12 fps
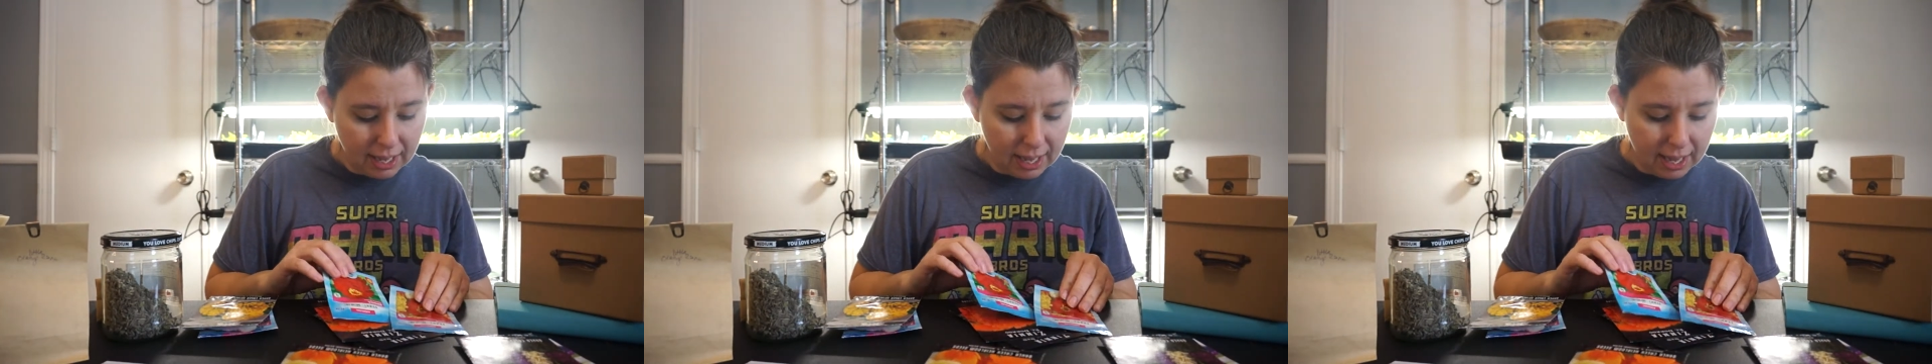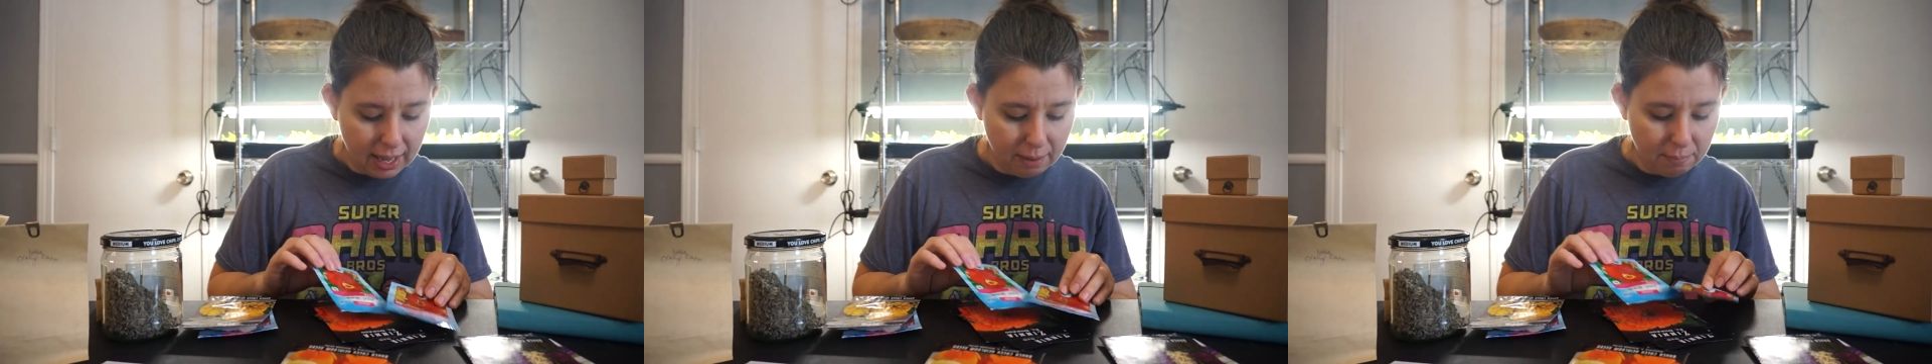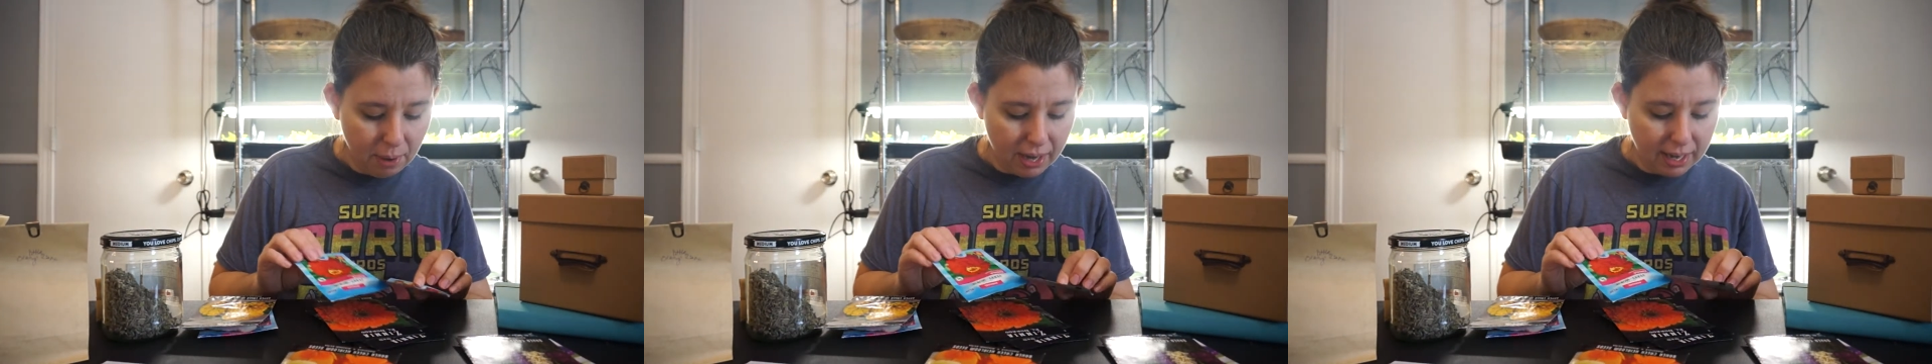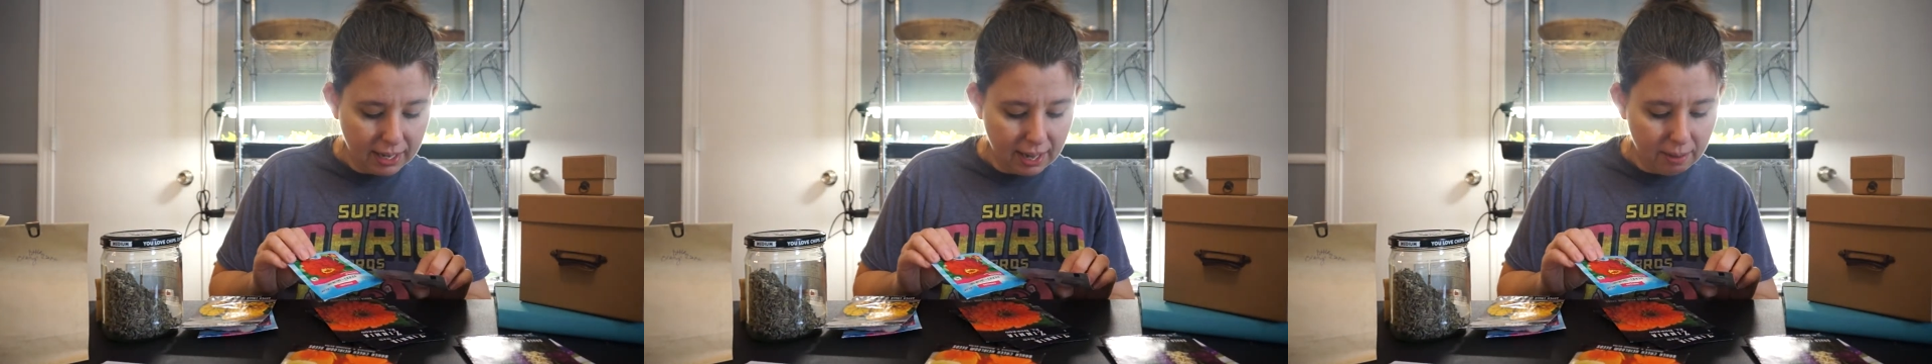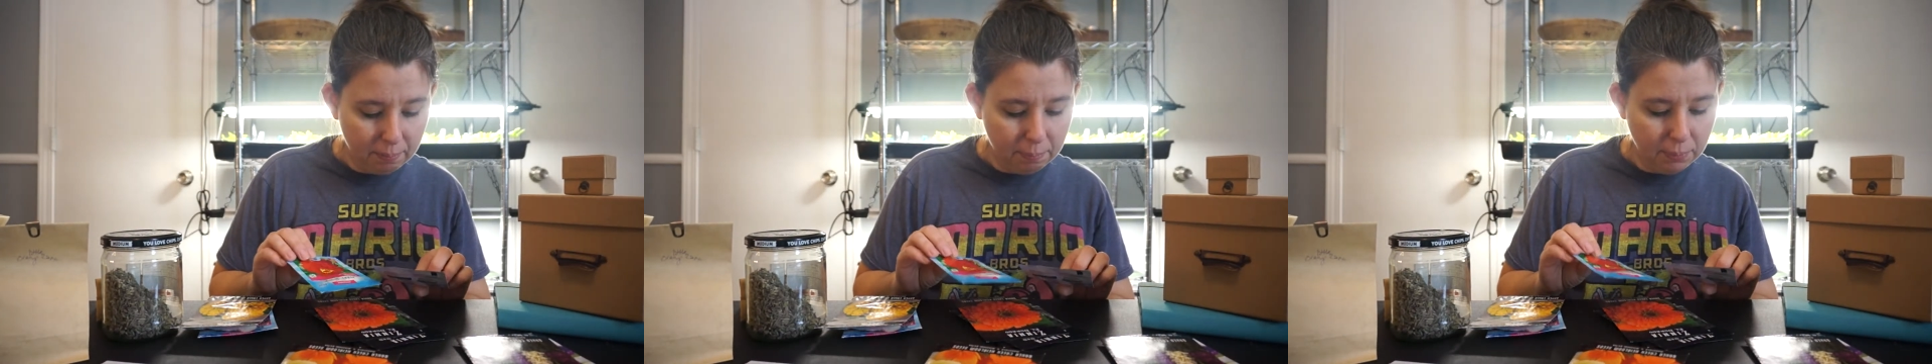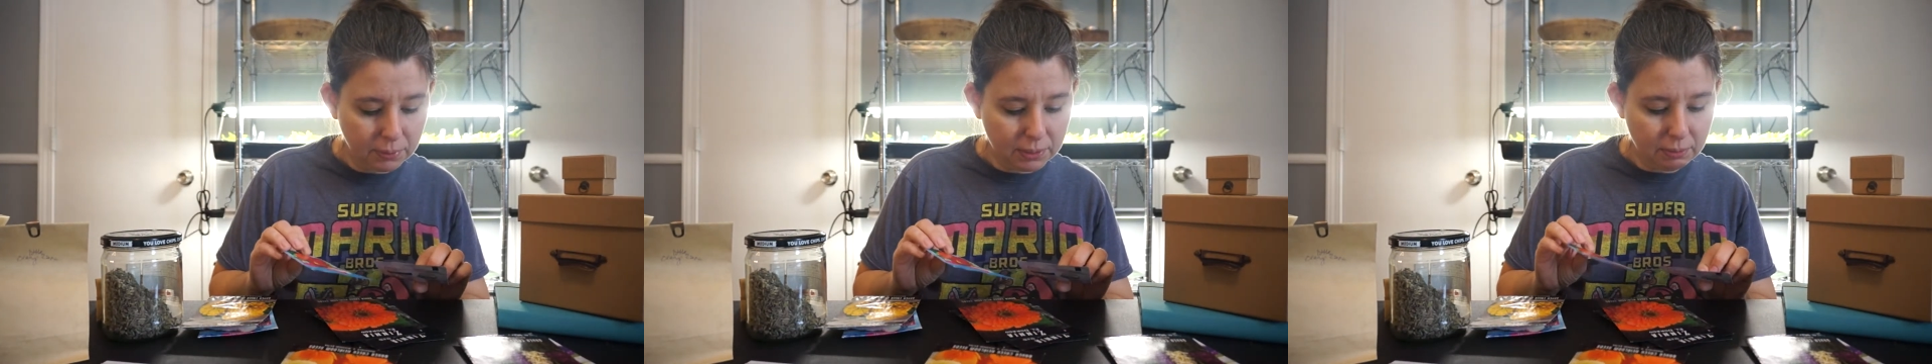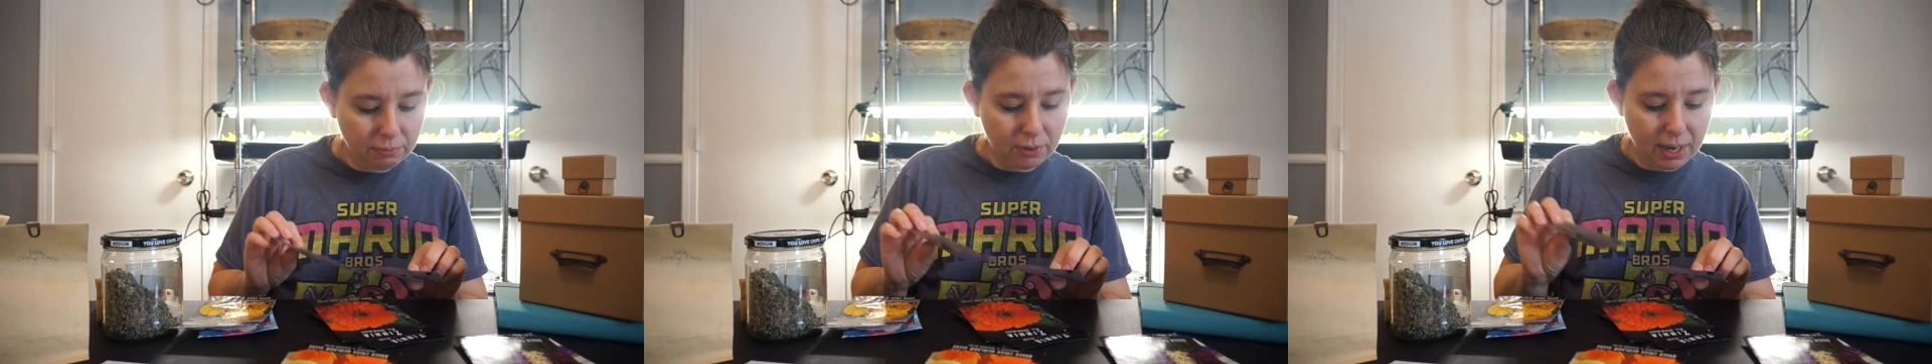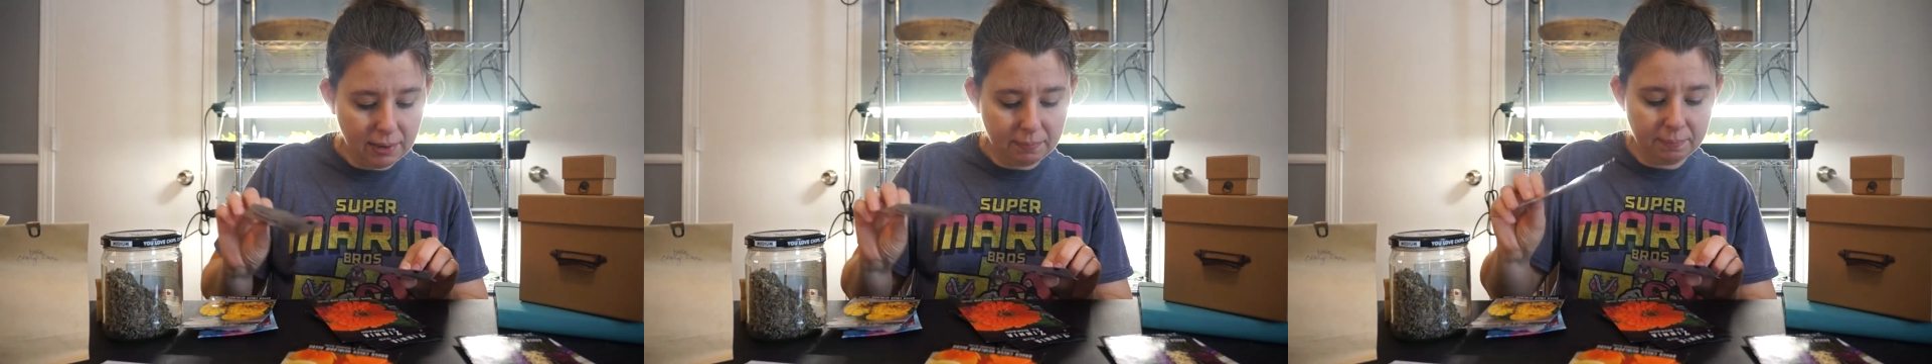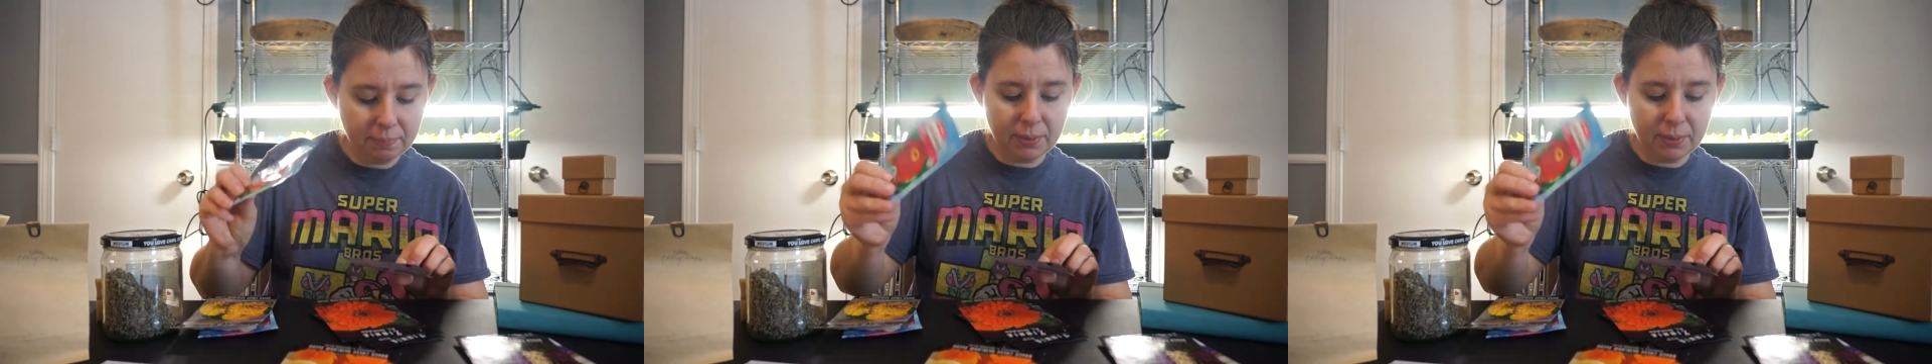Bought a couple different,